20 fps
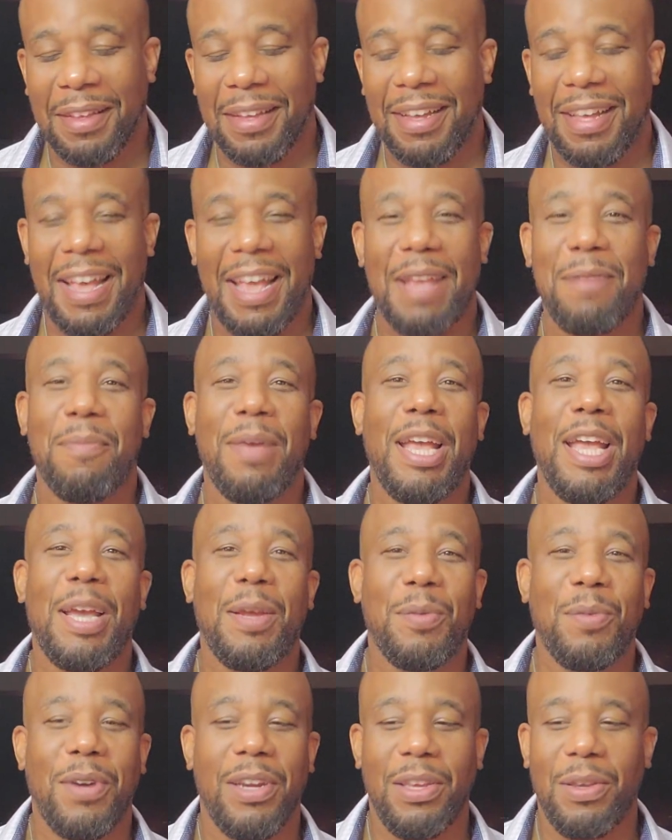
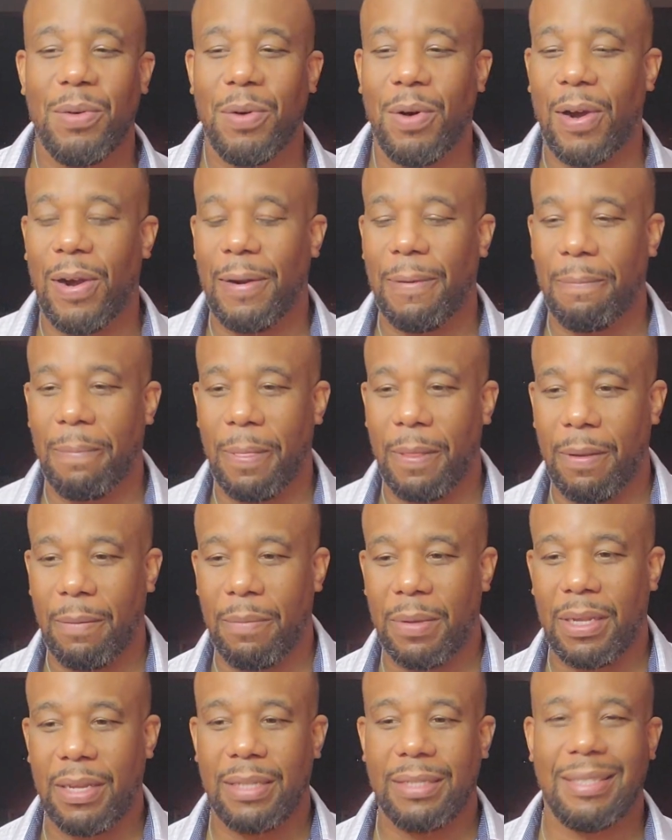Amen where you are,
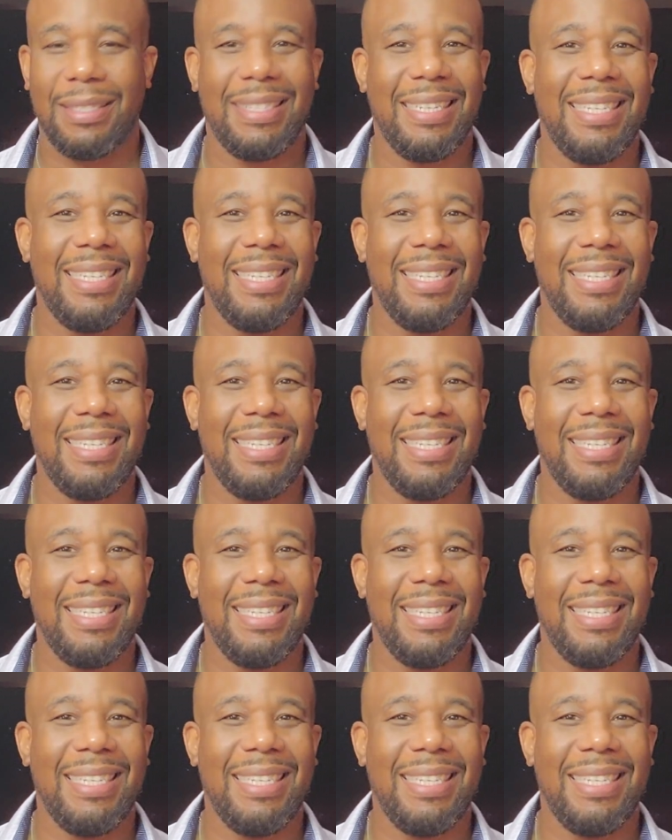because it's